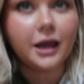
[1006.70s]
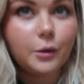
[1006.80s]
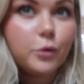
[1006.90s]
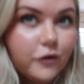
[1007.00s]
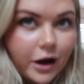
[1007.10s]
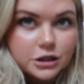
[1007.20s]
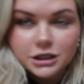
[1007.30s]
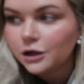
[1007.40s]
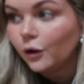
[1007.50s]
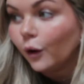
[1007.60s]
and we've actually
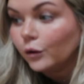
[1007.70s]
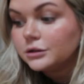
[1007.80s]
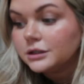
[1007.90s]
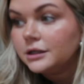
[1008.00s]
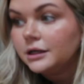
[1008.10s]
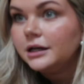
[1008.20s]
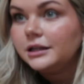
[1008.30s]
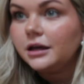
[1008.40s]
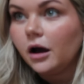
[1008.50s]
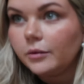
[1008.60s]
got
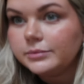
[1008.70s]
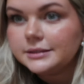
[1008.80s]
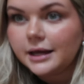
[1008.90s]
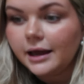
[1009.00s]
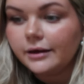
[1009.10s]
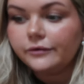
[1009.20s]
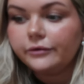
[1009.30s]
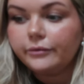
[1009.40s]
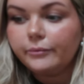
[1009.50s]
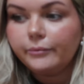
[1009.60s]
the upstairs
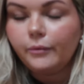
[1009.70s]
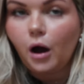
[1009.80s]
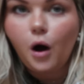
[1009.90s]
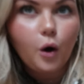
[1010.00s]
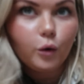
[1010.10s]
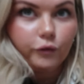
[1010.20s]
whole